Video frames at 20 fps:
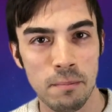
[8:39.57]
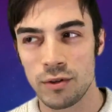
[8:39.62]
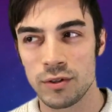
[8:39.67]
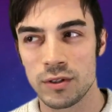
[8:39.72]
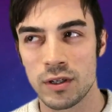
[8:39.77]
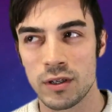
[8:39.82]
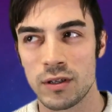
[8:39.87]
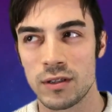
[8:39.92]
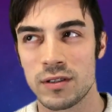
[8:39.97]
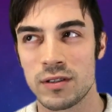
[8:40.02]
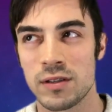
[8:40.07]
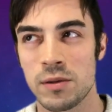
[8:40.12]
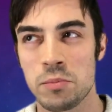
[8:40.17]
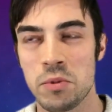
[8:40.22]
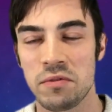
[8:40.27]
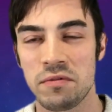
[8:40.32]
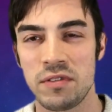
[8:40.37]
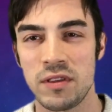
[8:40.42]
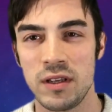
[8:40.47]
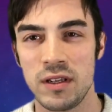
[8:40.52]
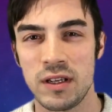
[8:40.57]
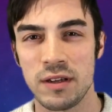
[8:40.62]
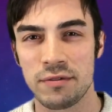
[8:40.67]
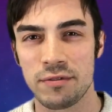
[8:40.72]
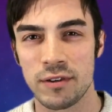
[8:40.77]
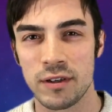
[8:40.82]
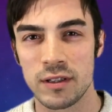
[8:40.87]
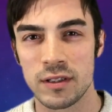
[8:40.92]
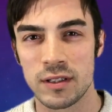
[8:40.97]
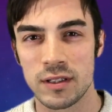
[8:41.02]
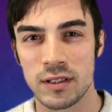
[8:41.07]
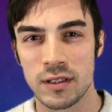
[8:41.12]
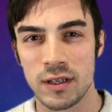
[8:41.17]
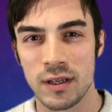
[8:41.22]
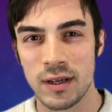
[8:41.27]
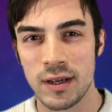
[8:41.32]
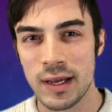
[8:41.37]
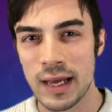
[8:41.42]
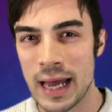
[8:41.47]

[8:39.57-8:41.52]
Those are some of the different